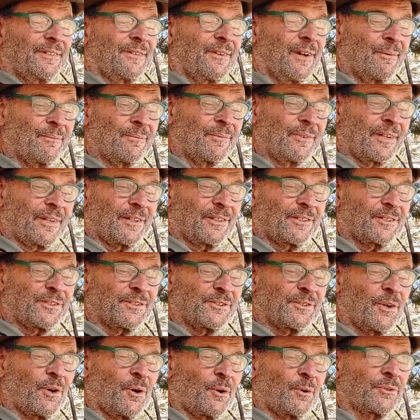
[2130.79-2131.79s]
So I'm like
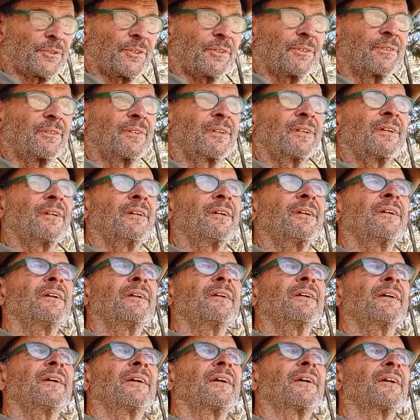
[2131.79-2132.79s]
stoked.
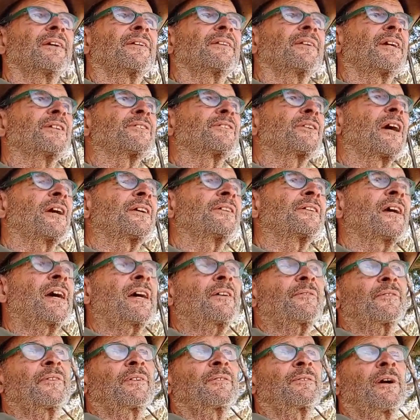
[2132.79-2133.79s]
Yeah. And I
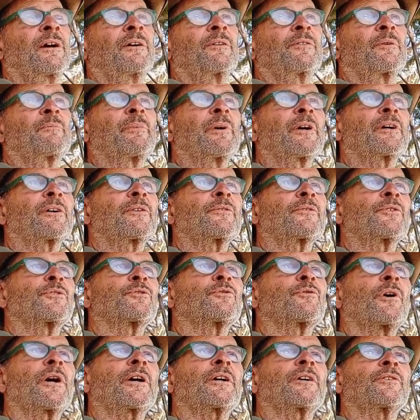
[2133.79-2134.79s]
have to, the bigger
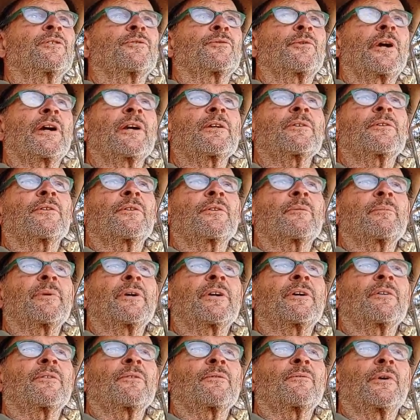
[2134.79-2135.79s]
the truck and trailer, the
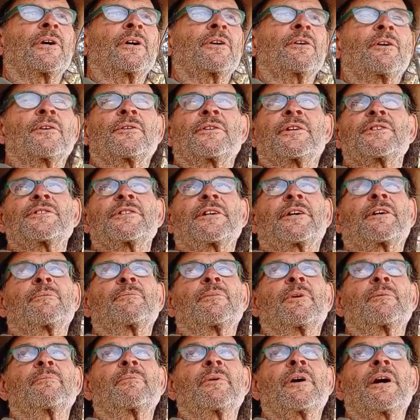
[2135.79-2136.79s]
bigger the radar dish I
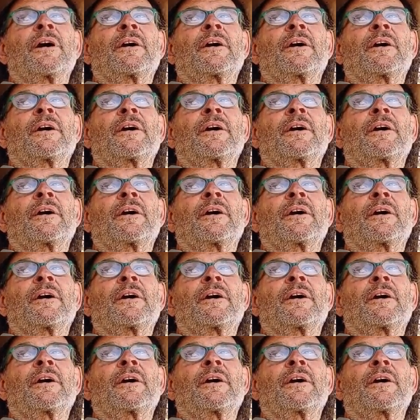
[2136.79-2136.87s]
can bring